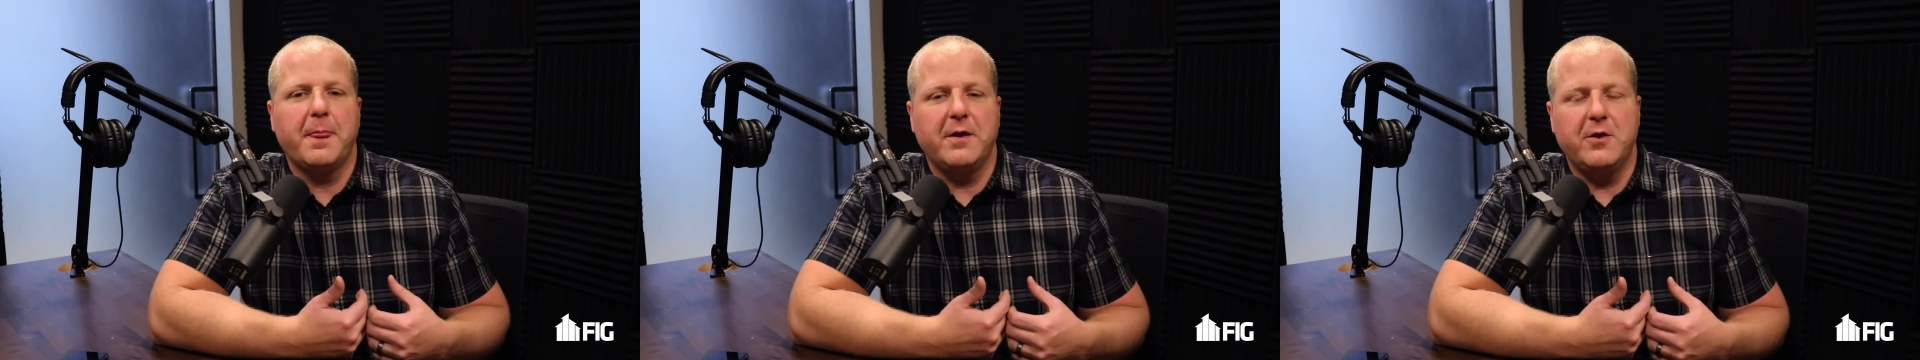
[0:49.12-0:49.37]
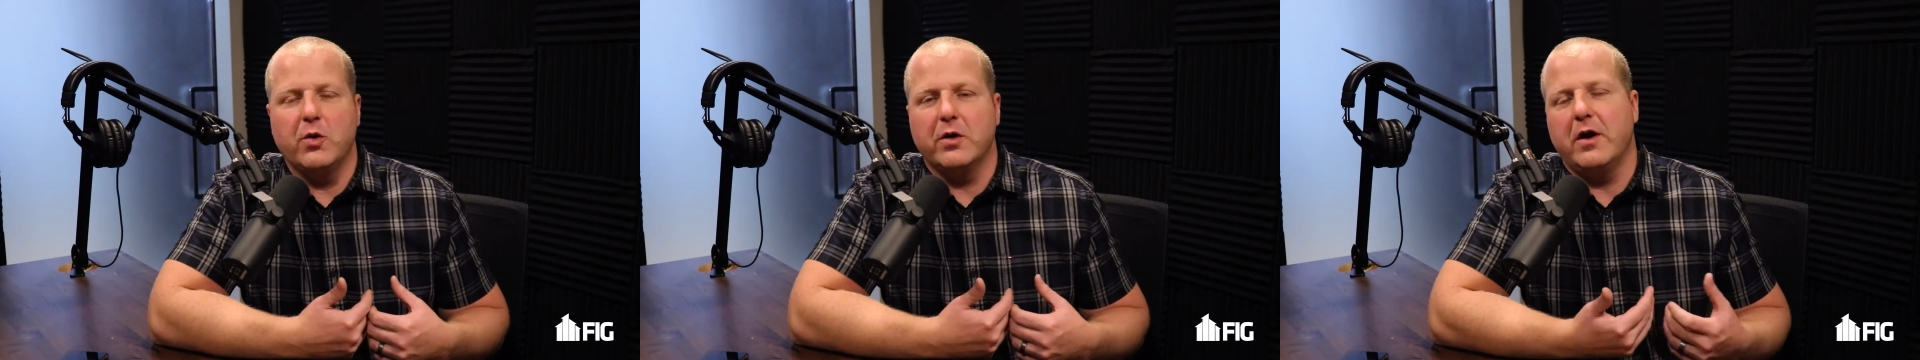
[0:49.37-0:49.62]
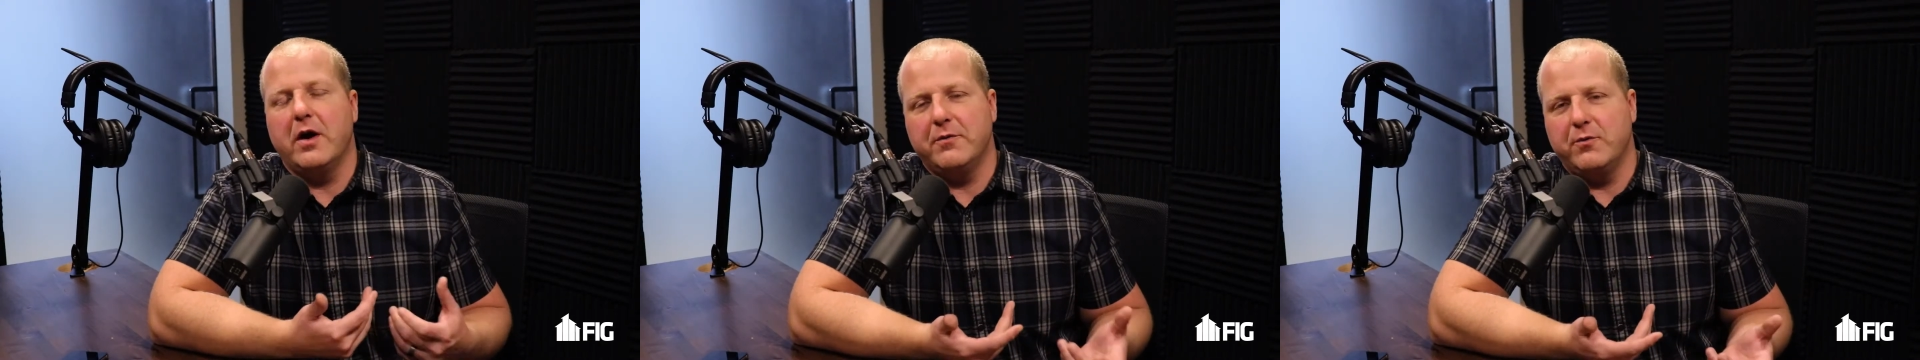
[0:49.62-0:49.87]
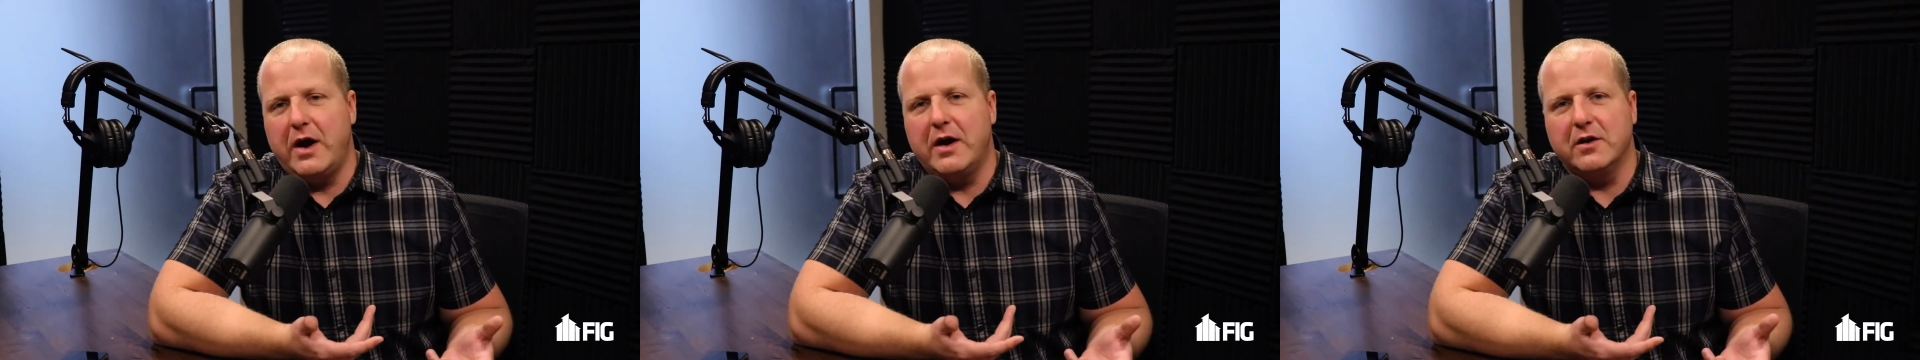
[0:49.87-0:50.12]
You are
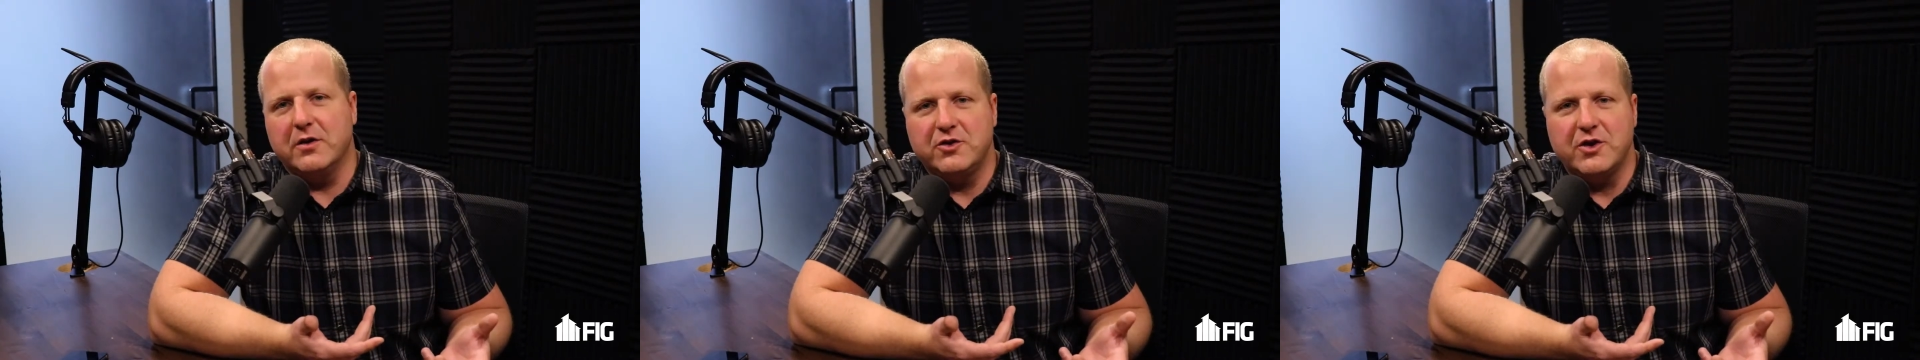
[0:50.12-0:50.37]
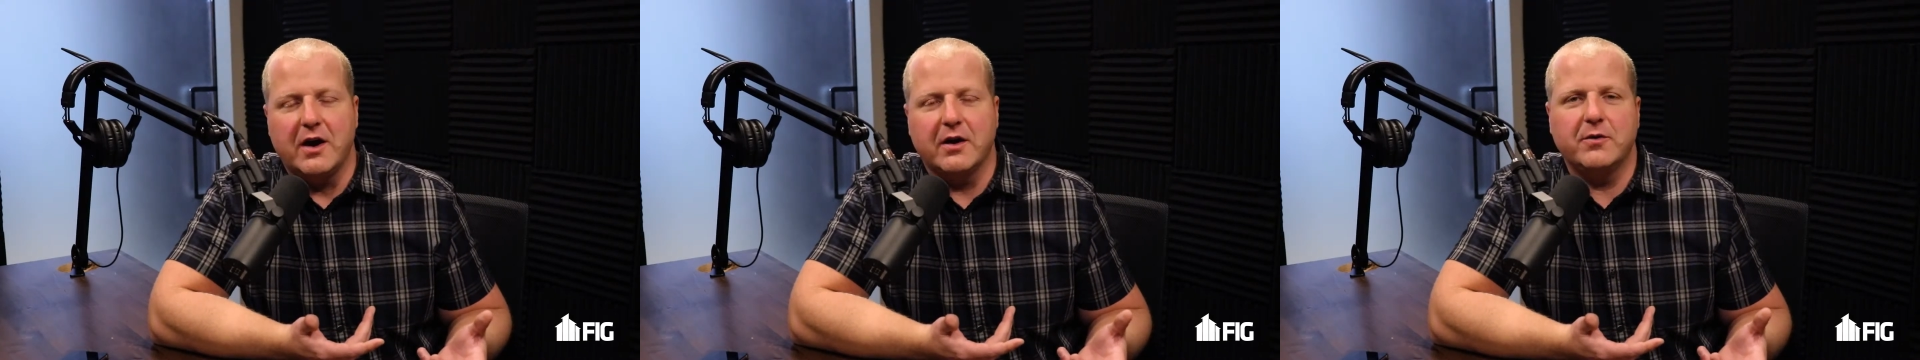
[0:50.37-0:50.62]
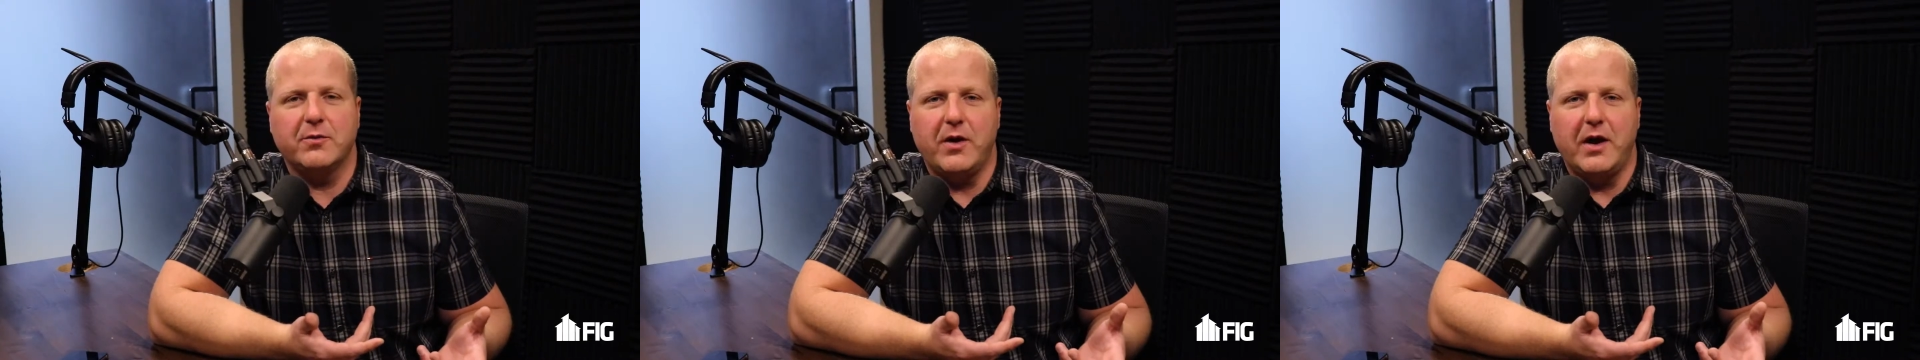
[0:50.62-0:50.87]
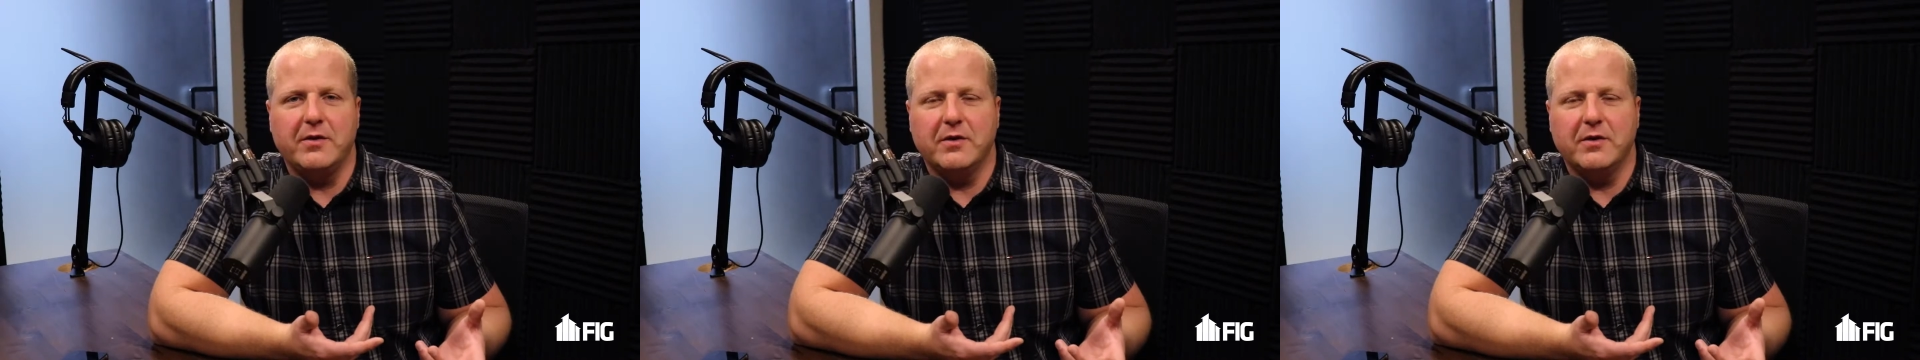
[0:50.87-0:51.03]
not writing a check, right?